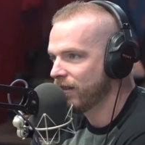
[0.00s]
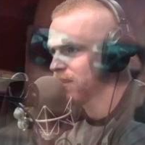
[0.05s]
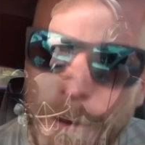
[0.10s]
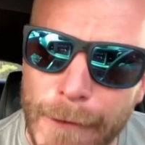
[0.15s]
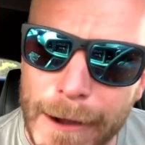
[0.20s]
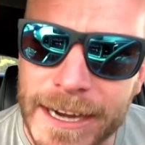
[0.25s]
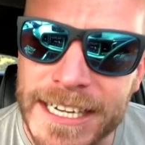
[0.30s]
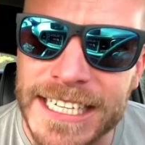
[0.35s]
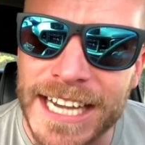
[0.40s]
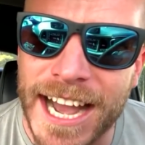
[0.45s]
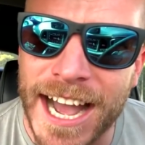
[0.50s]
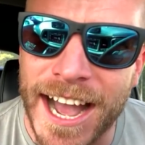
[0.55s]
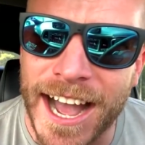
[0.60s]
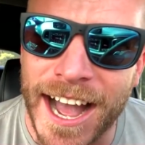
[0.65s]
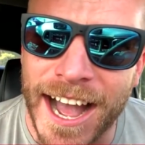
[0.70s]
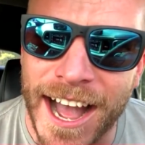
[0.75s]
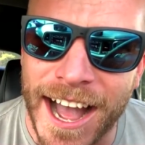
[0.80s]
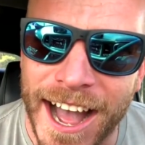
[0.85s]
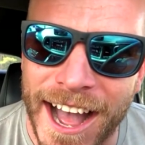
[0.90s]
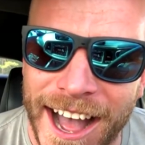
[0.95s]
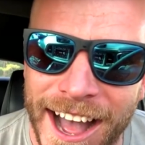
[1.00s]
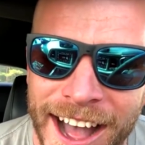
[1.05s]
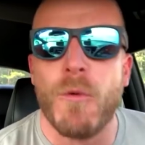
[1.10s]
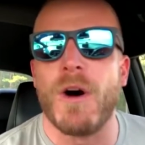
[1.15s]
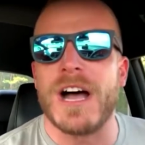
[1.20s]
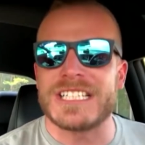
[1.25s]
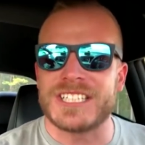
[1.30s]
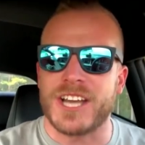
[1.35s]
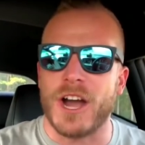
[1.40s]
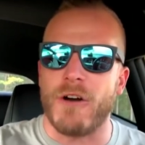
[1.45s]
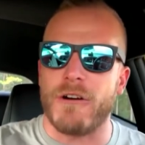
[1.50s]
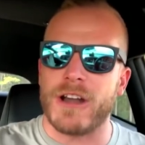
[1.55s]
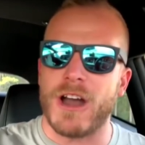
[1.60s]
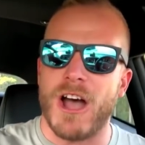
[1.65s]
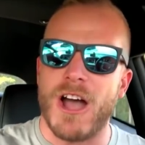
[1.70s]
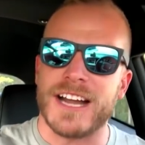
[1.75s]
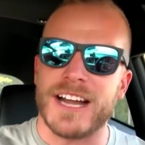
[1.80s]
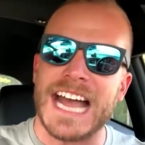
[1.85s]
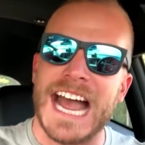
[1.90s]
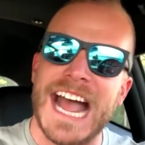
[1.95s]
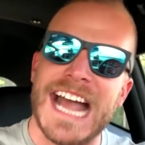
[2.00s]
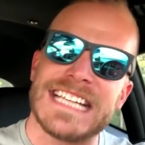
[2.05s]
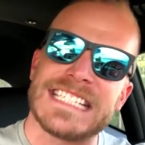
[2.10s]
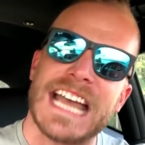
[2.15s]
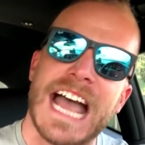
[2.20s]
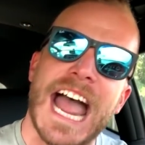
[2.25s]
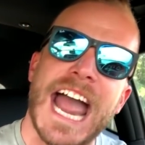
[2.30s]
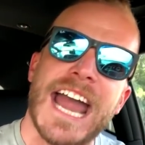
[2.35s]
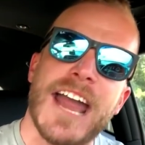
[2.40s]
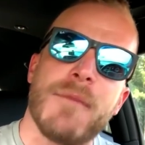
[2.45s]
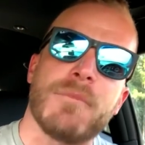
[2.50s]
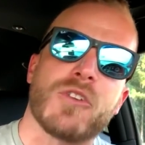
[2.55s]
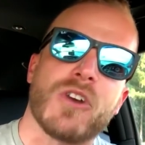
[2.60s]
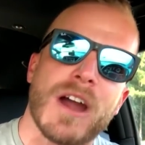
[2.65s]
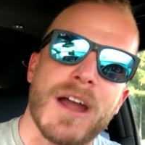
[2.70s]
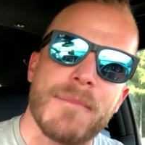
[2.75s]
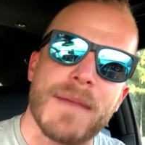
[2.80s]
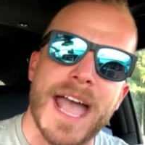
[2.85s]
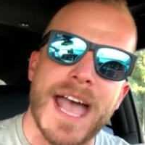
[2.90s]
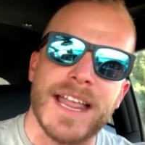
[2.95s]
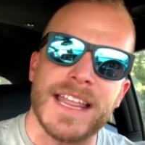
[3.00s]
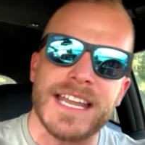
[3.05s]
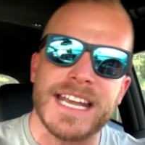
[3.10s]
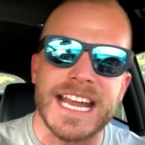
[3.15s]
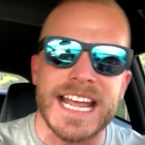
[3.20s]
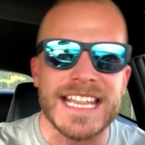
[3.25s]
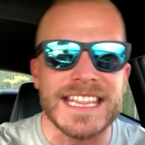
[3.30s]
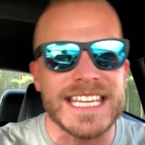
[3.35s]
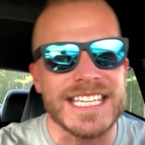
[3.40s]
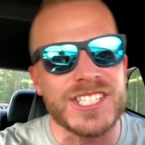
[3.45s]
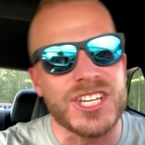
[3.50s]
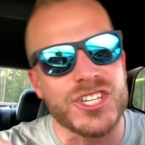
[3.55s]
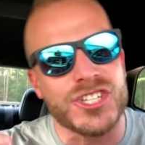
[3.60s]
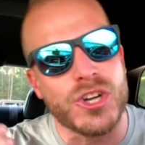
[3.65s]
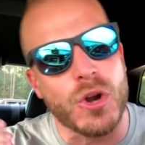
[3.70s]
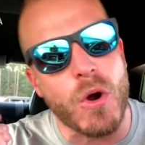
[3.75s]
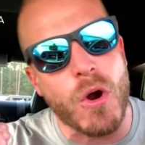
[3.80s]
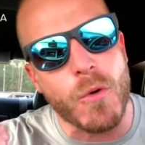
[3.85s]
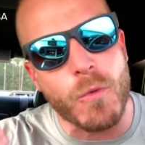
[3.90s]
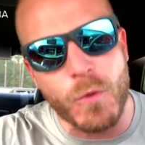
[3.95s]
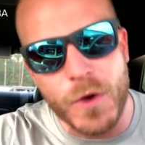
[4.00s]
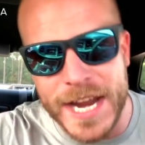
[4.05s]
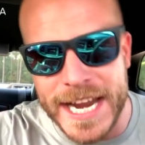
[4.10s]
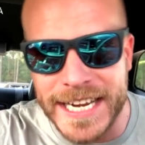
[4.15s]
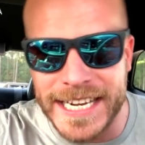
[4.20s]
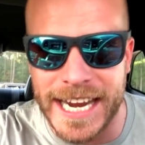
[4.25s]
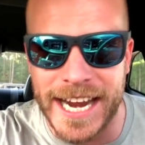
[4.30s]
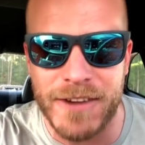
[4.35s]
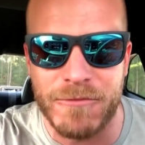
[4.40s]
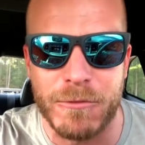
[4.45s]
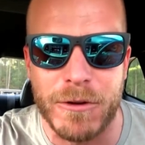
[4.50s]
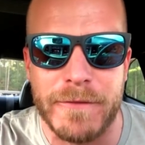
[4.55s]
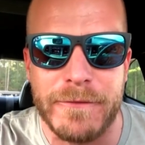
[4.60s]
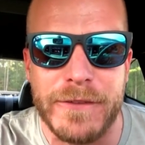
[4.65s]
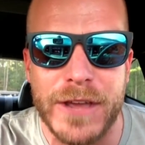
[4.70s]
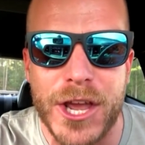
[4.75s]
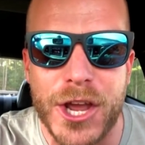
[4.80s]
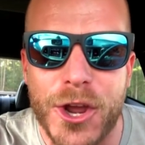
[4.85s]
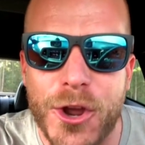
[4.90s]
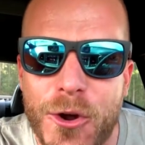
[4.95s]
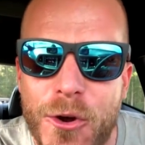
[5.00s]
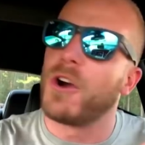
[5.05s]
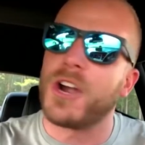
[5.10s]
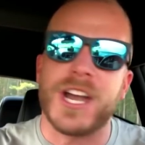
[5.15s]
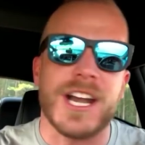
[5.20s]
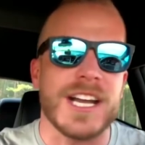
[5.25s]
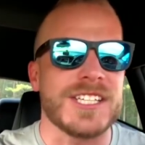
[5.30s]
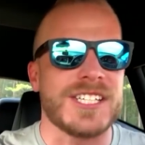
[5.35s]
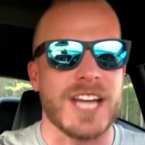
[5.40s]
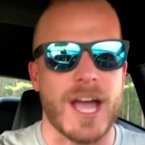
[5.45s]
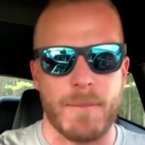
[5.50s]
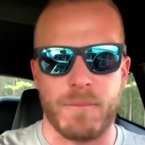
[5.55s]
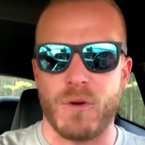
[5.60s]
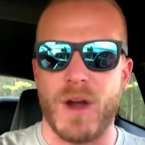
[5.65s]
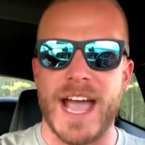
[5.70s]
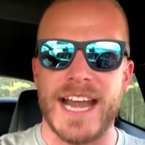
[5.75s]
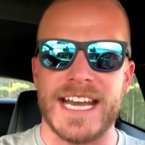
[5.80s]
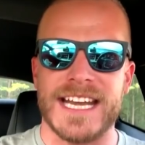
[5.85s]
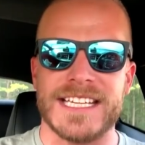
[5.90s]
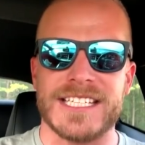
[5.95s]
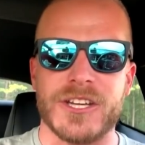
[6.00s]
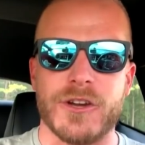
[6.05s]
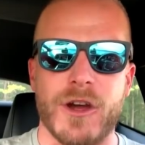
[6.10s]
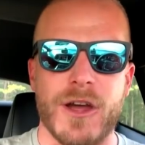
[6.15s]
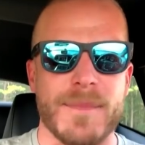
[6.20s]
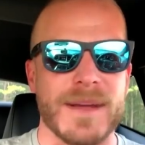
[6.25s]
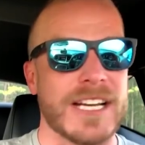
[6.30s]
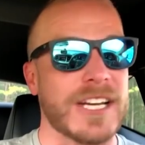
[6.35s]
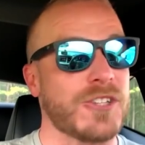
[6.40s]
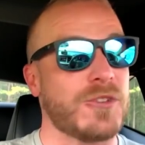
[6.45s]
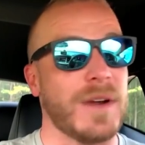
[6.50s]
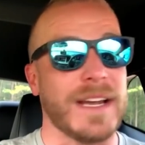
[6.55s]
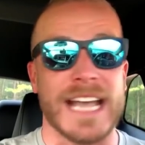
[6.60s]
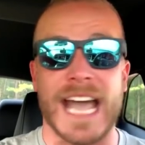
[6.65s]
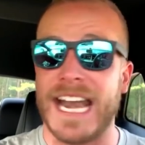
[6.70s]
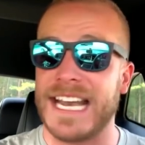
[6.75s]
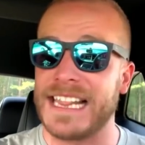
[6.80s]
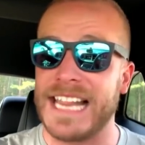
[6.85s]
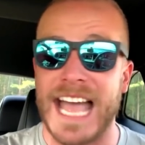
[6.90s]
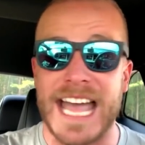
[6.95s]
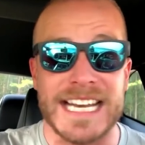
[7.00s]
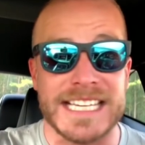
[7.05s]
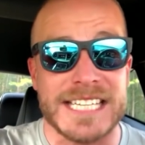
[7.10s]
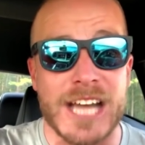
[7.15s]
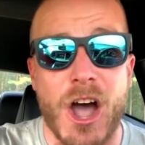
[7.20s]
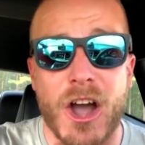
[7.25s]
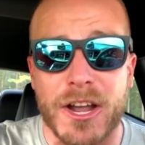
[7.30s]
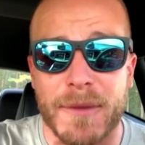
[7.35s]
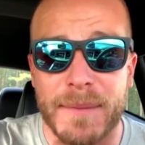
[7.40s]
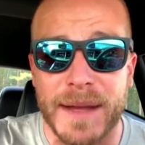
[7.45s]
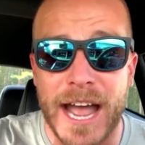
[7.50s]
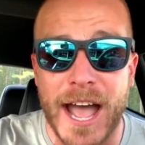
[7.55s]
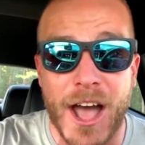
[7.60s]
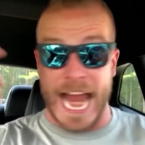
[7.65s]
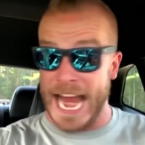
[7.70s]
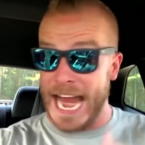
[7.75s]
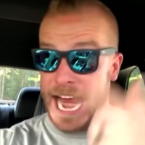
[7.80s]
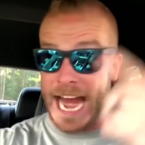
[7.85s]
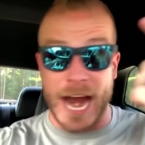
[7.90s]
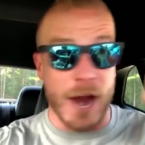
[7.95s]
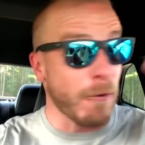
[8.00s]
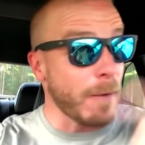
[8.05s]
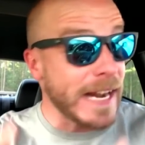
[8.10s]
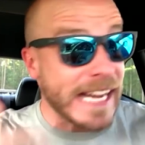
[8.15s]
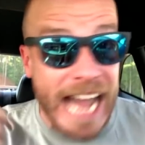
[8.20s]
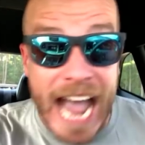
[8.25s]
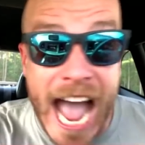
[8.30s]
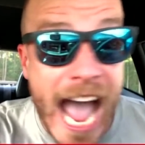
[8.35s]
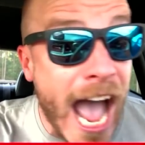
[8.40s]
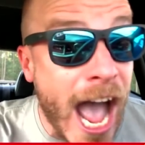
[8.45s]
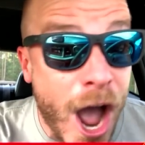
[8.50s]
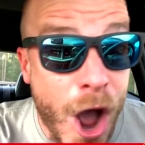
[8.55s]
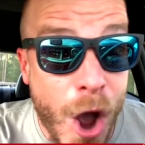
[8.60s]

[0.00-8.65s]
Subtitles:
now in the past year and a half. And so it kind of just, I'm putting one foot in front of the other every day, hoping I